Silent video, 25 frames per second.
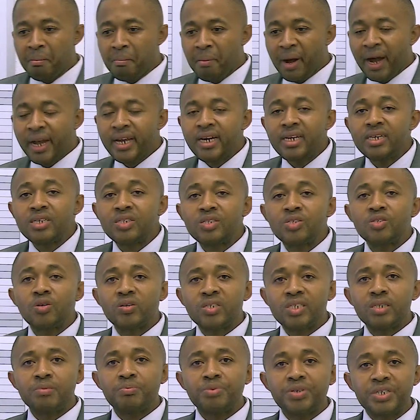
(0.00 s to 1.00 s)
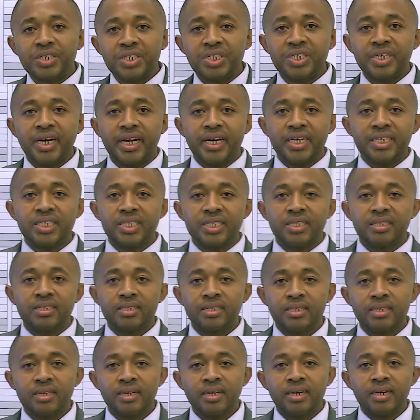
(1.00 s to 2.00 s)
minus your
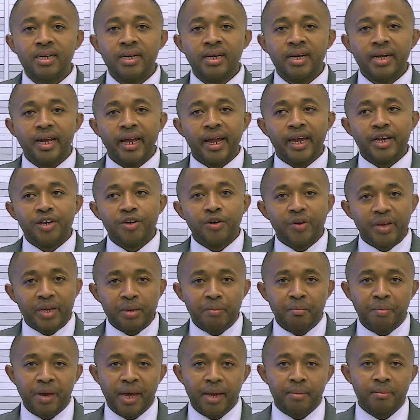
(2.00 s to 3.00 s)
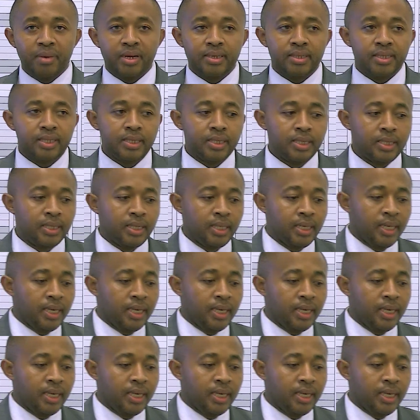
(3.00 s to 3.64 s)
depreciation and your impairment.